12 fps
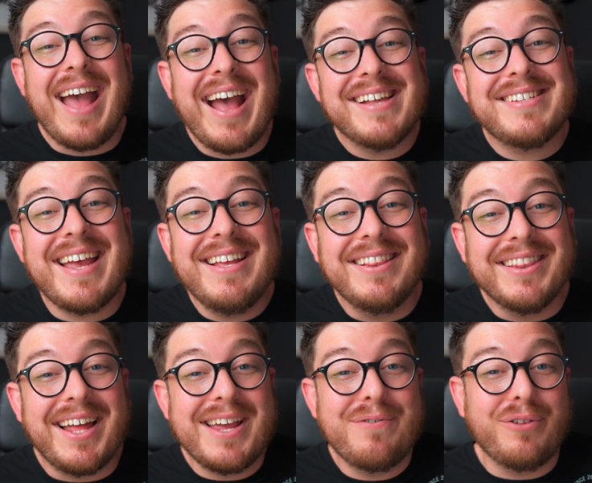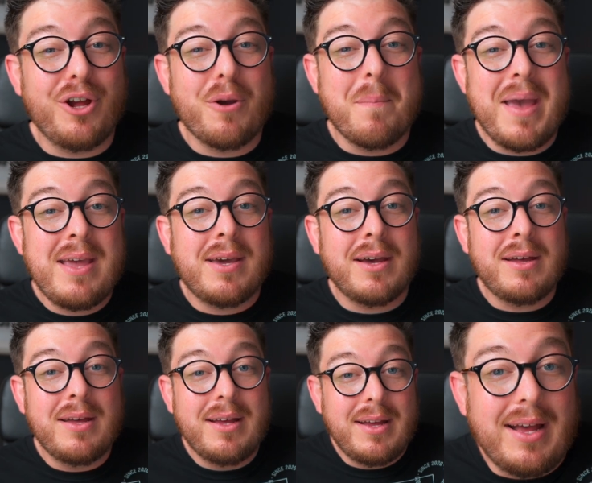As a lifelong maker,
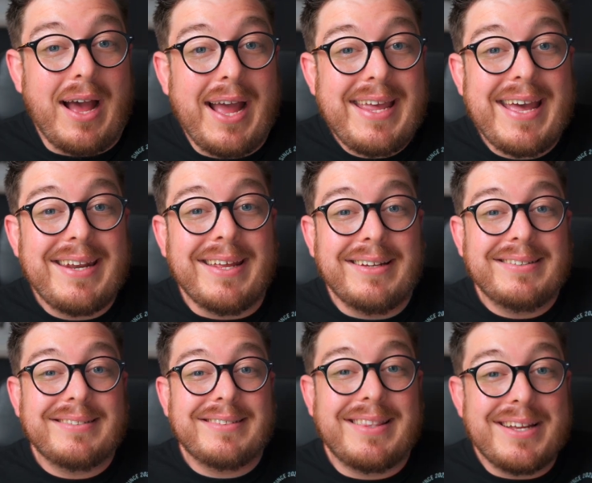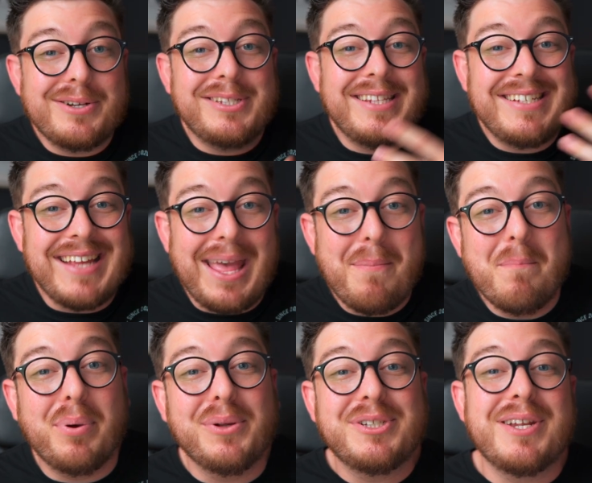I get it. There's this
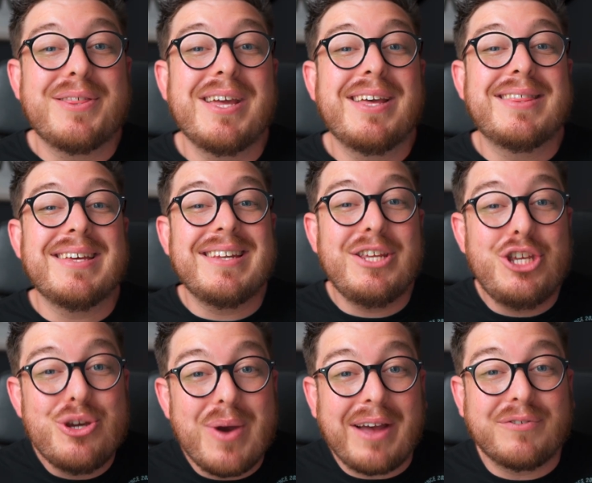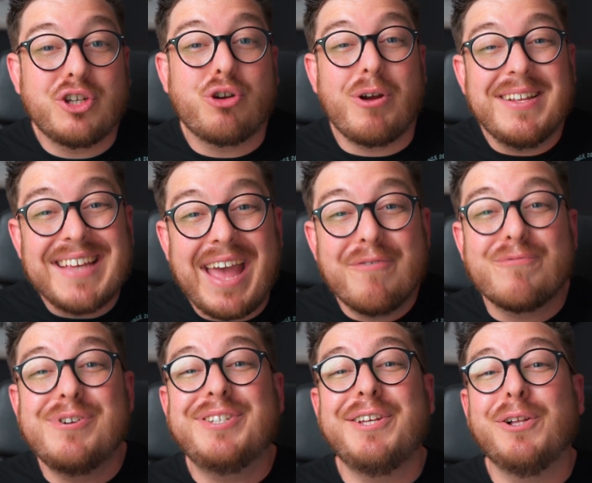impulse to think that you have to create
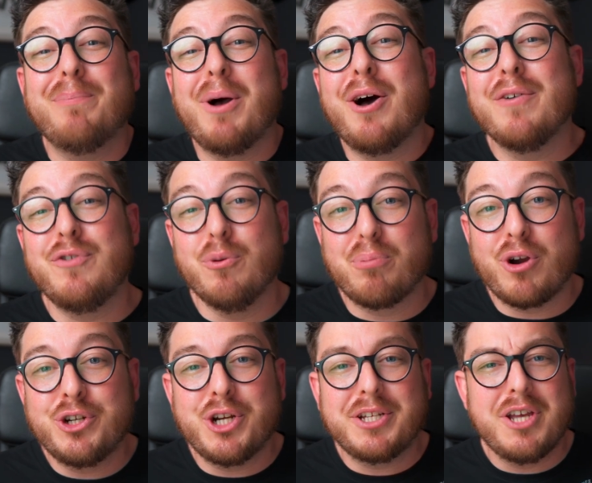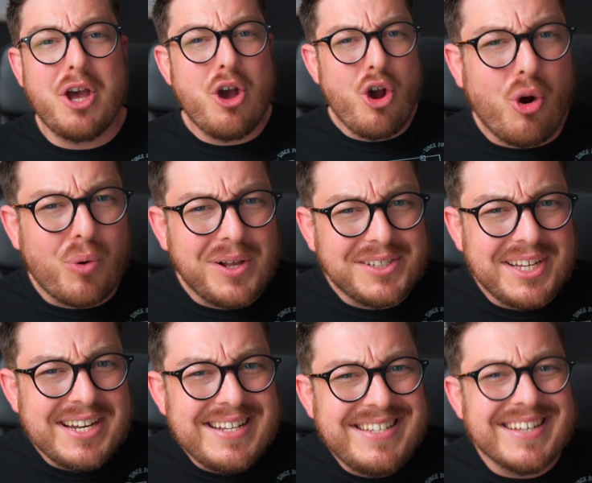every single part of your project or else
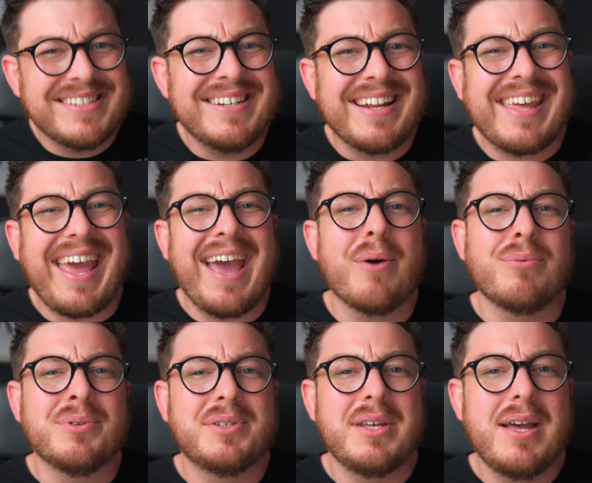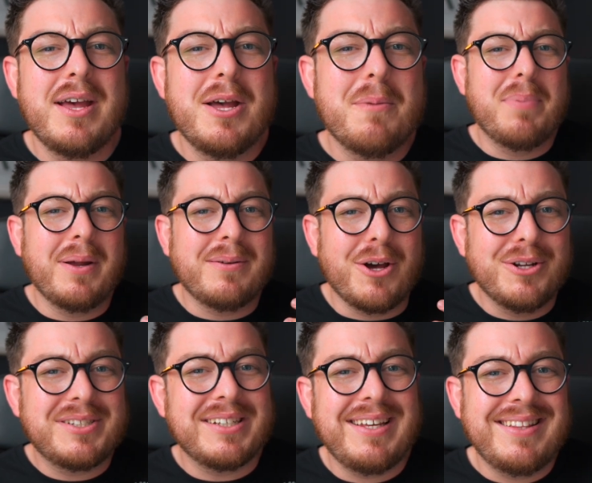it doesn't count. But
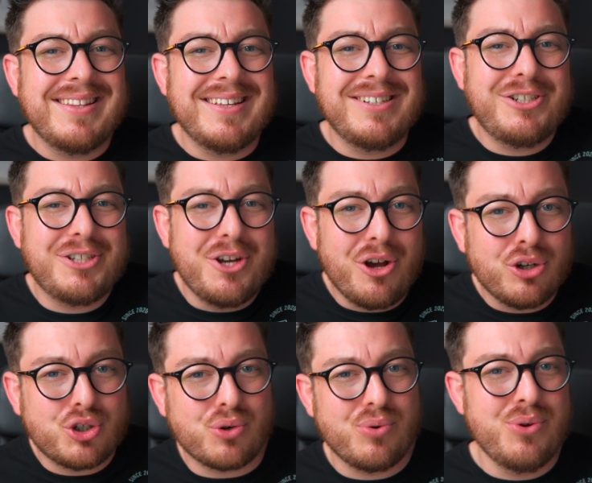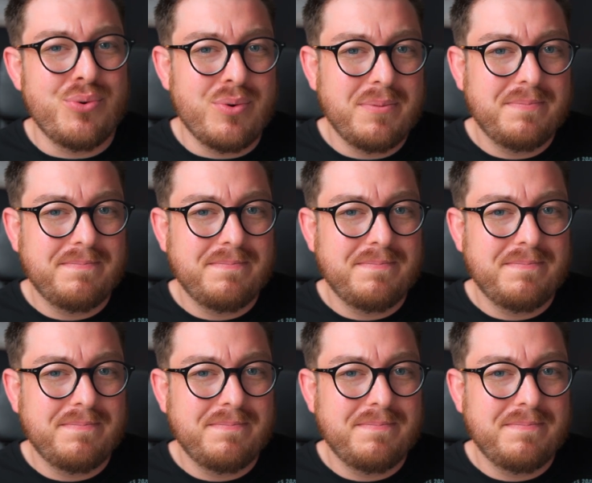honestly, it's just not true.